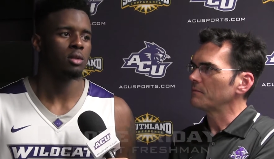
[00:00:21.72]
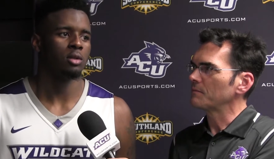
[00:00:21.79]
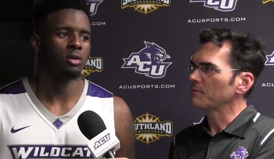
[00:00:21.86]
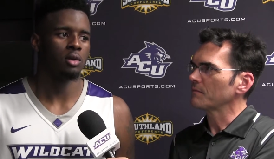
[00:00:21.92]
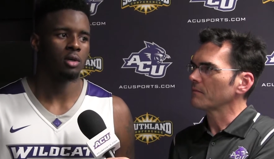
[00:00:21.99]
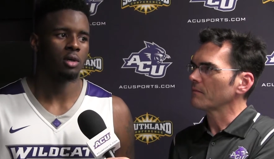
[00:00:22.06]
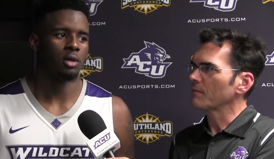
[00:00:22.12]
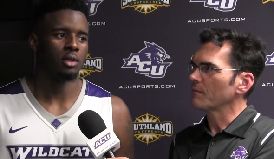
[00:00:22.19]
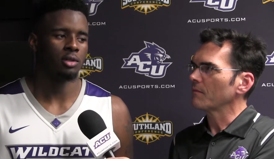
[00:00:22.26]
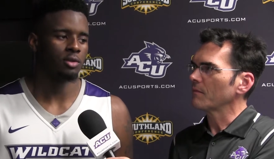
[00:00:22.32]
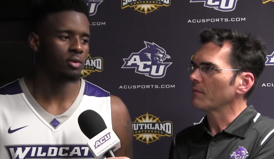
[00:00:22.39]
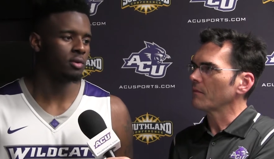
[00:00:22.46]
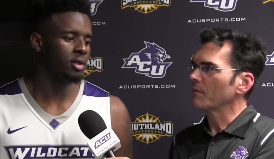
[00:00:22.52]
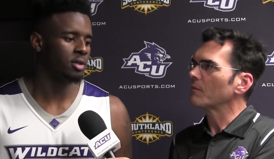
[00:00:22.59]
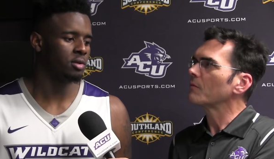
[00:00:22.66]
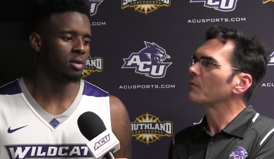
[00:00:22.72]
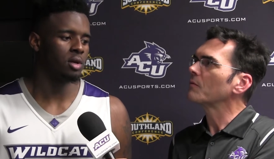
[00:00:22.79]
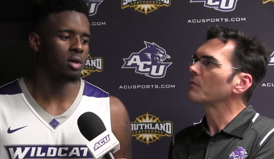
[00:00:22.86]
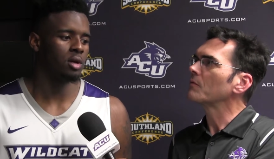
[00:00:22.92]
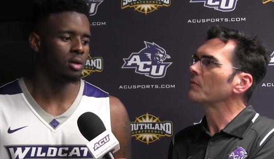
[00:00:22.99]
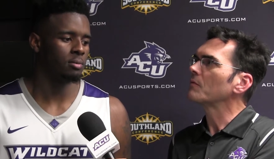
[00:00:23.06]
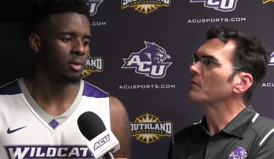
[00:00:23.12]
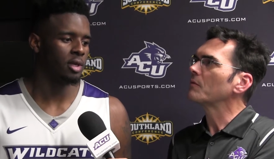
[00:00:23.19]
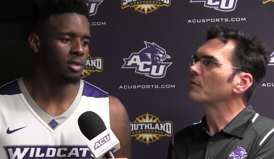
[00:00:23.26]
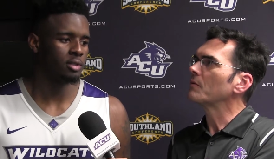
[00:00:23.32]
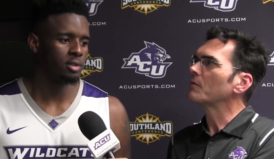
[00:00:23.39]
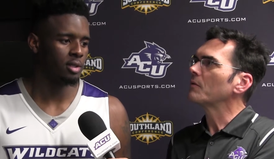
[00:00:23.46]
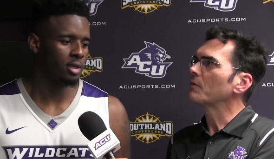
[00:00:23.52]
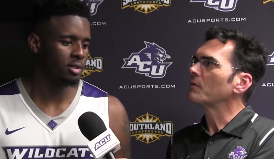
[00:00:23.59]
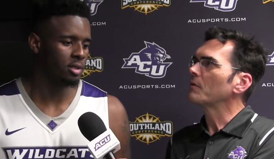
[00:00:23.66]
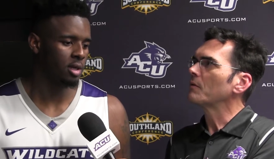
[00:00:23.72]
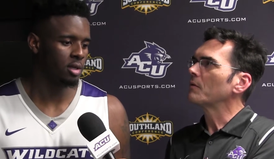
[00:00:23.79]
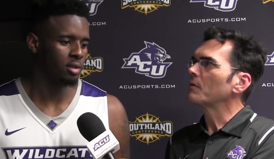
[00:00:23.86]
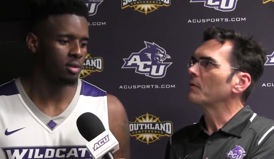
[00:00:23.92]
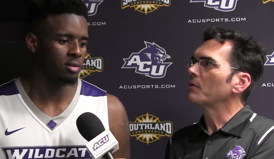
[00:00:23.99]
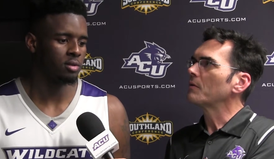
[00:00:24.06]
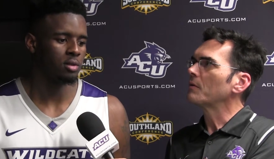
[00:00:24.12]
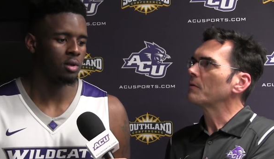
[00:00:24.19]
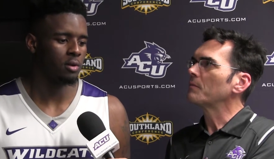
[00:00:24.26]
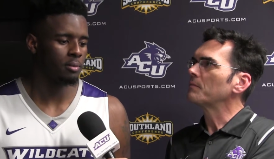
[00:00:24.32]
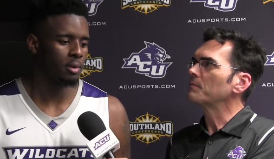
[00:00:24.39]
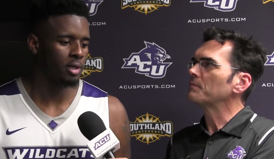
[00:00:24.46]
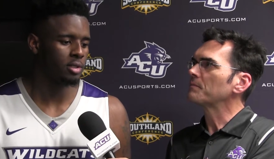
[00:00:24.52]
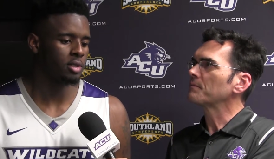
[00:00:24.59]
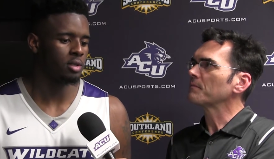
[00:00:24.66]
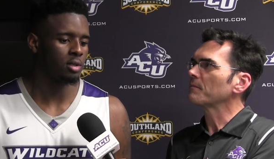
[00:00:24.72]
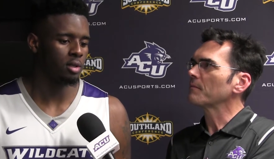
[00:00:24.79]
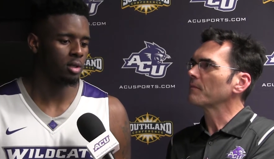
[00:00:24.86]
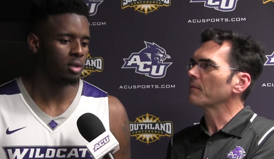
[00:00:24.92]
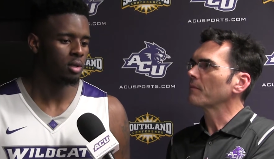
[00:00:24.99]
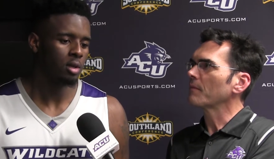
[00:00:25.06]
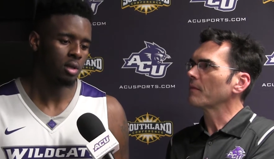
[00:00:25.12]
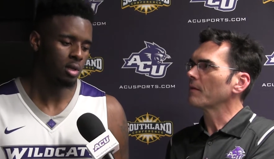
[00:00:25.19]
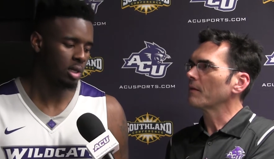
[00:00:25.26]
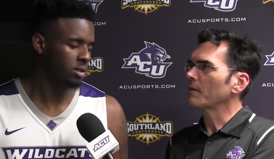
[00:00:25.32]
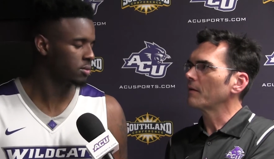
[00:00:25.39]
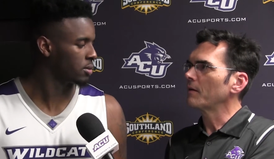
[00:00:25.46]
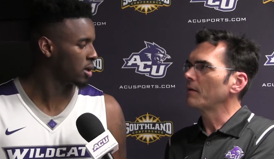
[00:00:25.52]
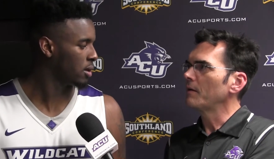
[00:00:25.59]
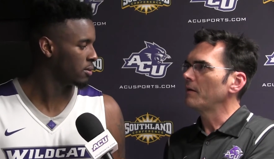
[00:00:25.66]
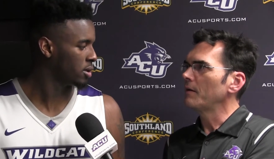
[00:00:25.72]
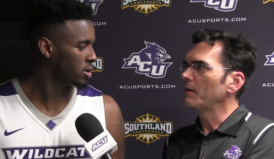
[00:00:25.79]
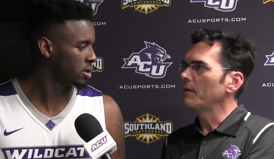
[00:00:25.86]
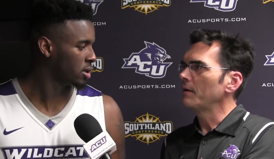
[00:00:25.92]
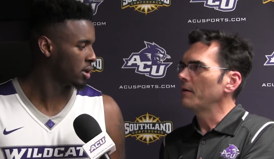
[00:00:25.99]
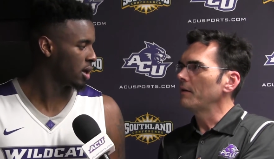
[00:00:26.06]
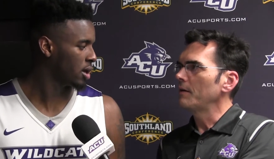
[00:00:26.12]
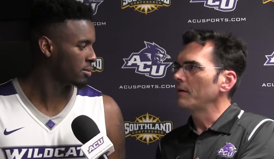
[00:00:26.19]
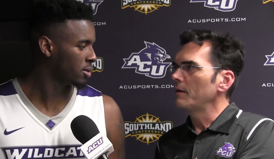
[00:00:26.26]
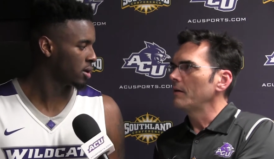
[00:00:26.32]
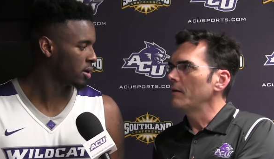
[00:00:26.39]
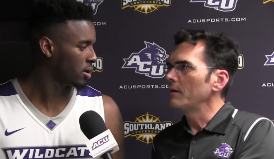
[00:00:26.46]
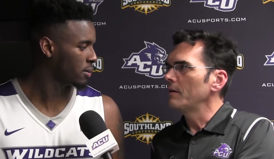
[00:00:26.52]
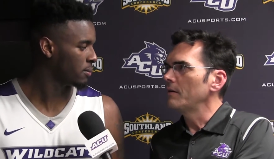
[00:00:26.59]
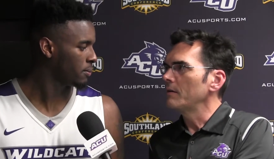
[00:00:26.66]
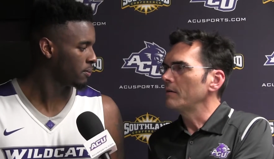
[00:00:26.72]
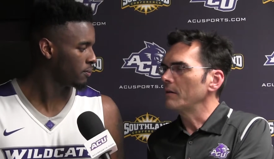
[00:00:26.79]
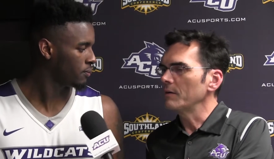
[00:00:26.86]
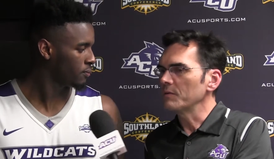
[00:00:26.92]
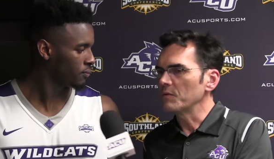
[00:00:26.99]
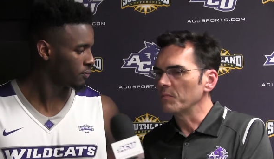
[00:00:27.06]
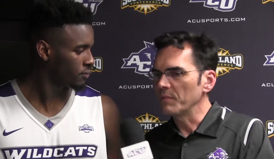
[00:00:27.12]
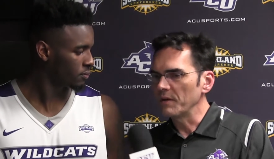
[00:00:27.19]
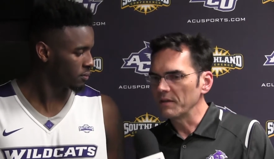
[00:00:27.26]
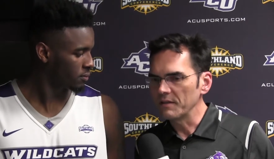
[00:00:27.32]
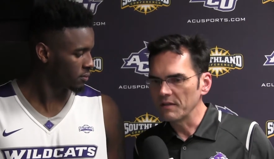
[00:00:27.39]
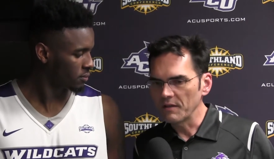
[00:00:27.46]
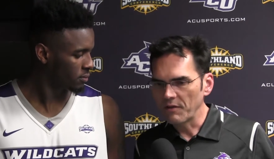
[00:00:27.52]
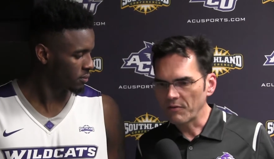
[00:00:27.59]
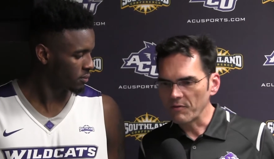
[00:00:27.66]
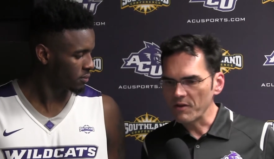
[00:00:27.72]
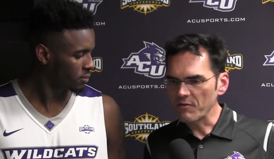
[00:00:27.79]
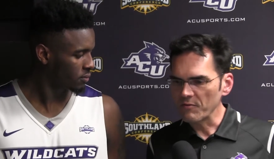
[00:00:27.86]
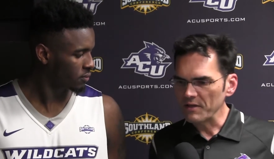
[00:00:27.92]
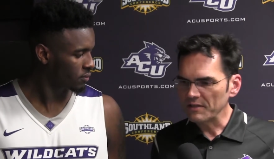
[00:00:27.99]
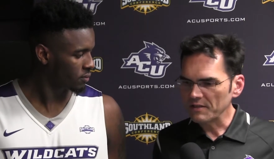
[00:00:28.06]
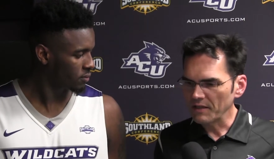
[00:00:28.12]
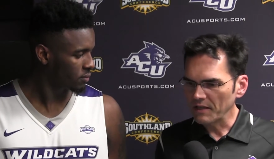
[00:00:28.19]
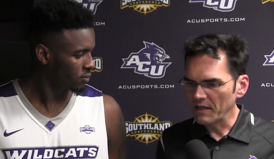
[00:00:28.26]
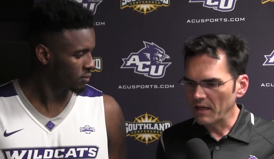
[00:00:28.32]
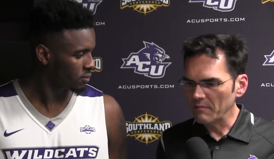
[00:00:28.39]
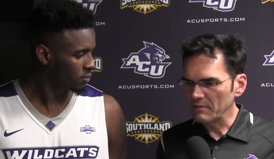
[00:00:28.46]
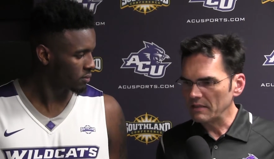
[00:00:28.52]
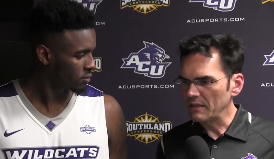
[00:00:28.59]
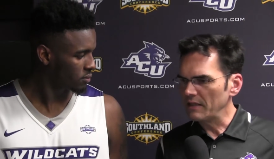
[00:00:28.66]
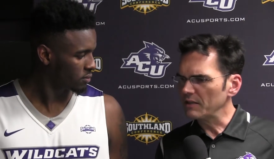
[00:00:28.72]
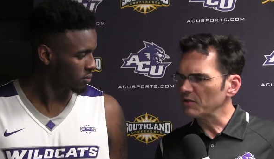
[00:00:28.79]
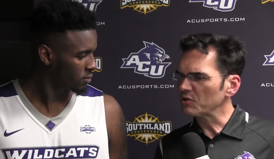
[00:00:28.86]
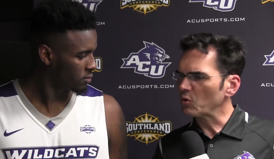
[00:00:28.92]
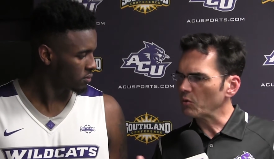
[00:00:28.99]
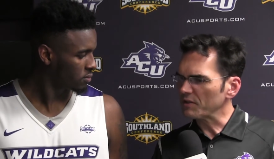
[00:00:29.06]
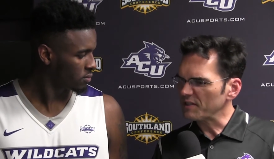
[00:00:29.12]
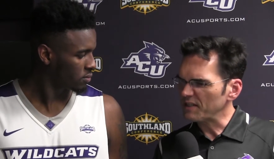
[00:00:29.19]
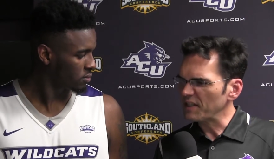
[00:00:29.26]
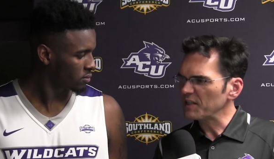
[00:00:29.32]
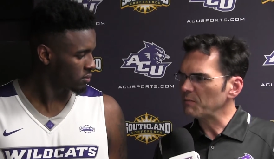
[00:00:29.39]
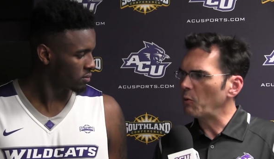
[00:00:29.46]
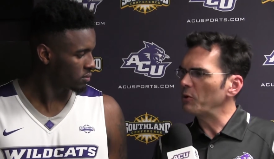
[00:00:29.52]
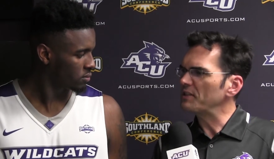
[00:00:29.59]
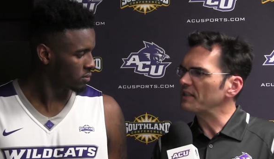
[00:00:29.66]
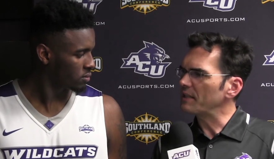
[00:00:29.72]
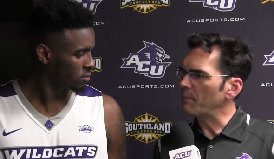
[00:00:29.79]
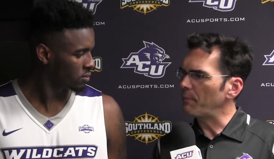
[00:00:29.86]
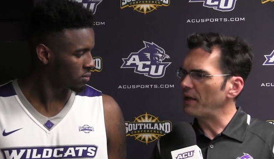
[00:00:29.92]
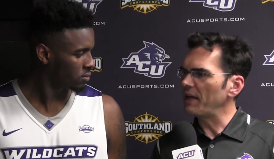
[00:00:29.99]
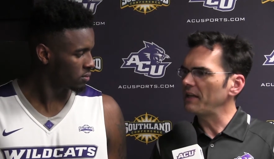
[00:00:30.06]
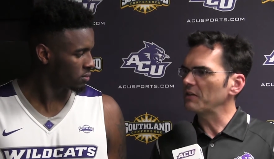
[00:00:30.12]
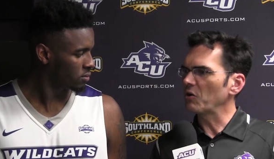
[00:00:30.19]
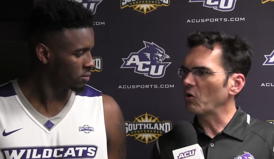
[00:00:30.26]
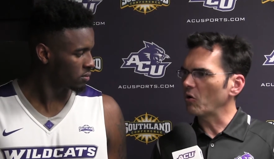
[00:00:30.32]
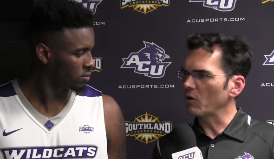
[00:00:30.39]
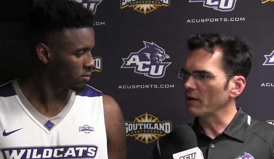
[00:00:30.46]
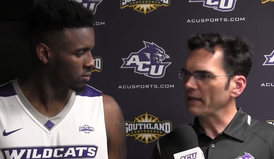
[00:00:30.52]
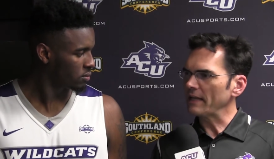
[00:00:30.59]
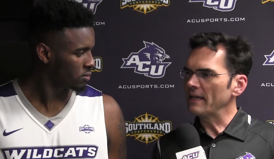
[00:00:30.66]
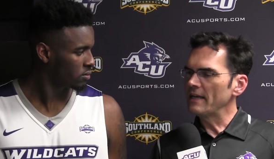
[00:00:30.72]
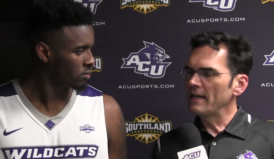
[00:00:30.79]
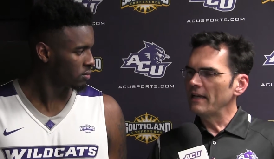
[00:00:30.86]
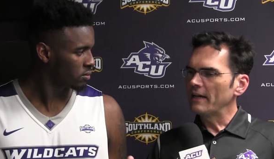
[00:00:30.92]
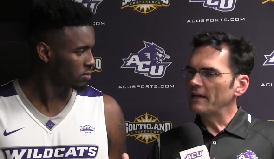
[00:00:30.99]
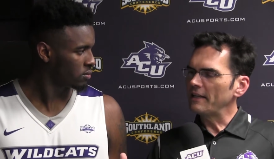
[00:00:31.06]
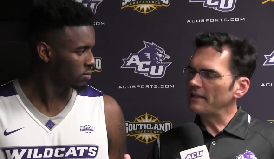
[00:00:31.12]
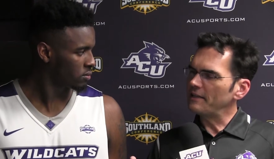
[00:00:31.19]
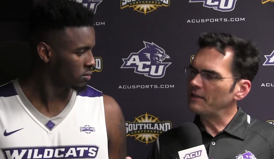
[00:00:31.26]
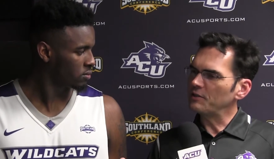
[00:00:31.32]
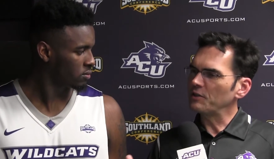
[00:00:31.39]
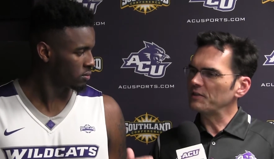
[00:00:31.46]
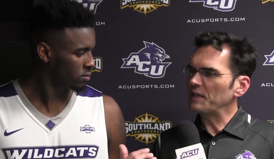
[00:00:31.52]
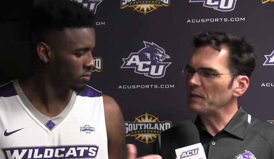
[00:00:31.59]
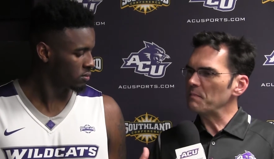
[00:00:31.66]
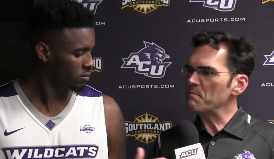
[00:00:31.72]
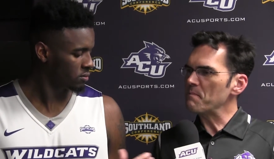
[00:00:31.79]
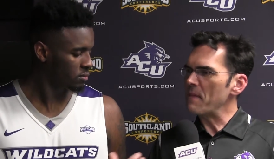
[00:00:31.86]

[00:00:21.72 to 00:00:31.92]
Speaker 1: yeah, the threes will come. That's that's nothing. So basically, that's what I went into the game thinking. Well, you made
Speaker 2: three threes in the game today. You scored six points in the paint early. Uh, does it